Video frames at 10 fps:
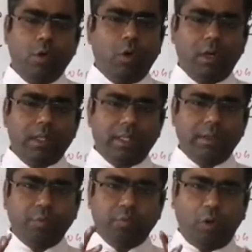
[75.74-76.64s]
or
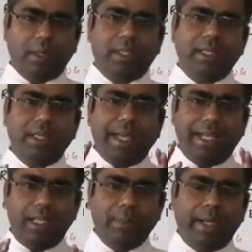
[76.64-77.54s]
the 14
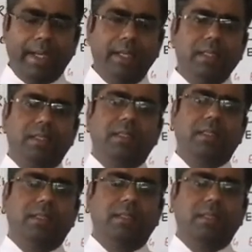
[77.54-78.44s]

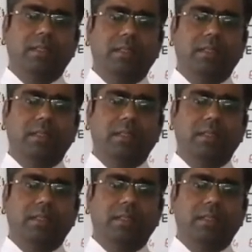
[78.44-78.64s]
elements